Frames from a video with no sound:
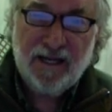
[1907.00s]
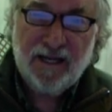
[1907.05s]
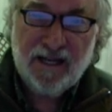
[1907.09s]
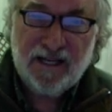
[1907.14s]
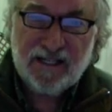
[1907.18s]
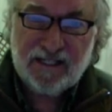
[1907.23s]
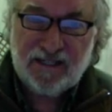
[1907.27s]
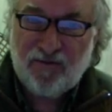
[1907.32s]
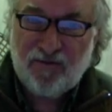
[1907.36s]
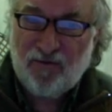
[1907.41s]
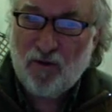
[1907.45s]

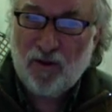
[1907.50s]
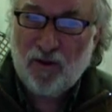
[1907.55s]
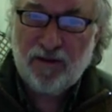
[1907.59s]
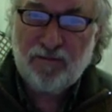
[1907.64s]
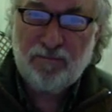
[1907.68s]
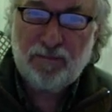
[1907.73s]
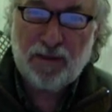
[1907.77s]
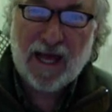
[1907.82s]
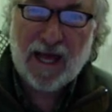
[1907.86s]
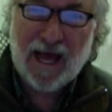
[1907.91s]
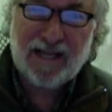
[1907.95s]
is full
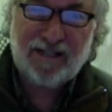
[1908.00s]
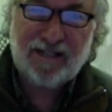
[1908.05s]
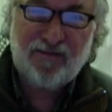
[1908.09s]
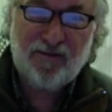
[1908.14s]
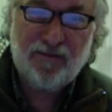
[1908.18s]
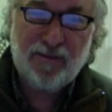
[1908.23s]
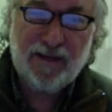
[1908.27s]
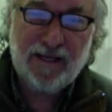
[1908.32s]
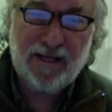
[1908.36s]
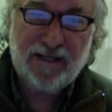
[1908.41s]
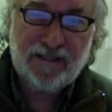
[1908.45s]
of
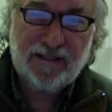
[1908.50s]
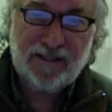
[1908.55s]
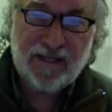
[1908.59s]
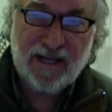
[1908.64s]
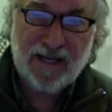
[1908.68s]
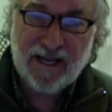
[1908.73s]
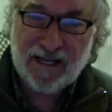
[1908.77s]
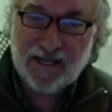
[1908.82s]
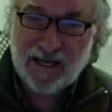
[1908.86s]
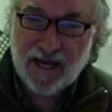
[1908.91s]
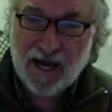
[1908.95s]
blasphemies.
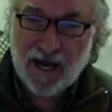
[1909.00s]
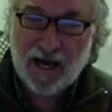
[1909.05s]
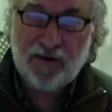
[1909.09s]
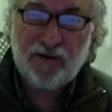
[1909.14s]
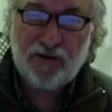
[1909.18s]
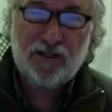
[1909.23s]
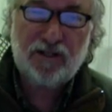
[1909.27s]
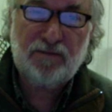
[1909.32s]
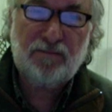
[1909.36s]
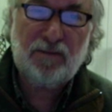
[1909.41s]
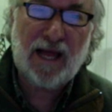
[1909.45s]
It
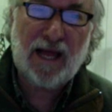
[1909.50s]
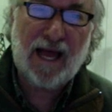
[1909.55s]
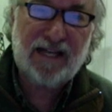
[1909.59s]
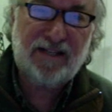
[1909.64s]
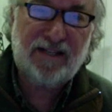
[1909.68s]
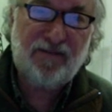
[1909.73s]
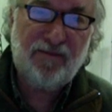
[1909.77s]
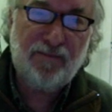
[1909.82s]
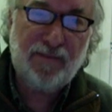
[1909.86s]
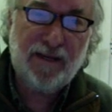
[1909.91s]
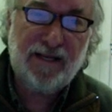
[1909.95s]
utters
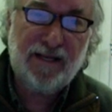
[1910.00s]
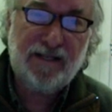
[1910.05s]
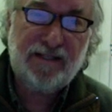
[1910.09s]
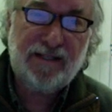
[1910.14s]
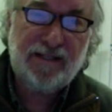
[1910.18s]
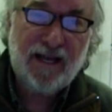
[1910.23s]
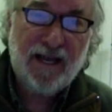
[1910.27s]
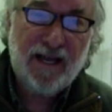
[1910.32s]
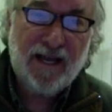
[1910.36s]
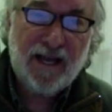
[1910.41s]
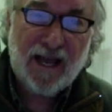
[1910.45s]

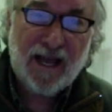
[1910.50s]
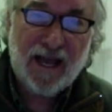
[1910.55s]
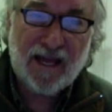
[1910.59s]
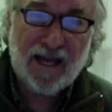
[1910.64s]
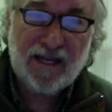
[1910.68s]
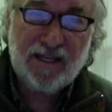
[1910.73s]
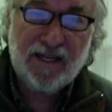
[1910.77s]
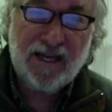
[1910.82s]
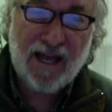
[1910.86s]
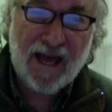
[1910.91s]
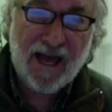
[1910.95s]
blasphemies.
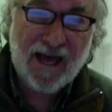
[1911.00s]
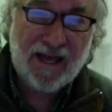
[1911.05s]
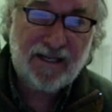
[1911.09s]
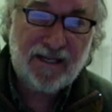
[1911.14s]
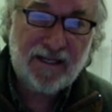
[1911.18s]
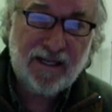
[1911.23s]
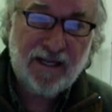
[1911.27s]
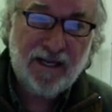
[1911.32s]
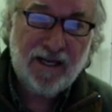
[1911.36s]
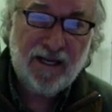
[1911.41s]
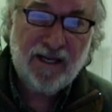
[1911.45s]
And
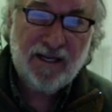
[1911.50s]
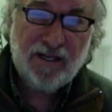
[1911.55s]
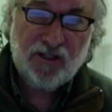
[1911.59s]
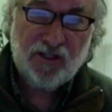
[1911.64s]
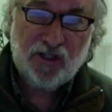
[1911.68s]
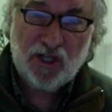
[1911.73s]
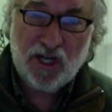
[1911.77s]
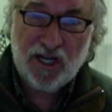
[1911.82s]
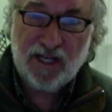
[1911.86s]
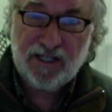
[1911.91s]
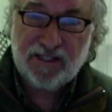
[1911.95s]
yet,
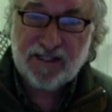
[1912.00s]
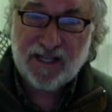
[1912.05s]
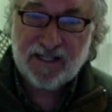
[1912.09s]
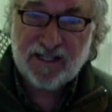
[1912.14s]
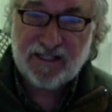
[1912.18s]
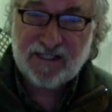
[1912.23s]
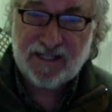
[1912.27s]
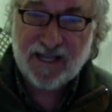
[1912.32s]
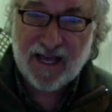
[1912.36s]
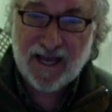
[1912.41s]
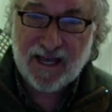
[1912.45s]

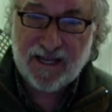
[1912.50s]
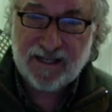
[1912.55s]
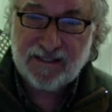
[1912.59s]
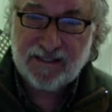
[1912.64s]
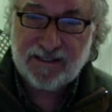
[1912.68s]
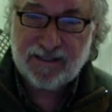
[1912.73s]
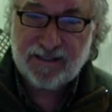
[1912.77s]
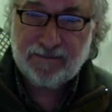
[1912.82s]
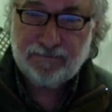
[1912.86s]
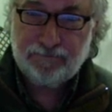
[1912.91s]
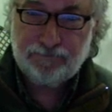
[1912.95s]
Jesus
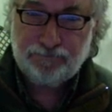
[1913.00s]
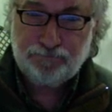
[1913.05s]
says,